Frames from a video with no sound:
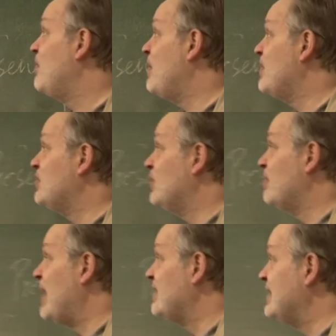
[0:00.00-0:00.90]
When we
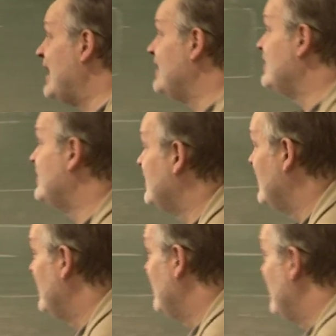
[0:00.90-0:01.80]
talk about tense,
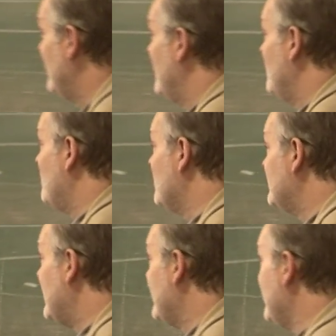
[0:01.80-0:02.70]
we'll
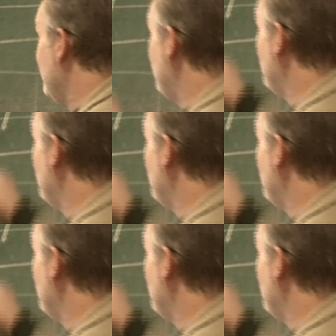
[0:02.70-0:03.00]
say that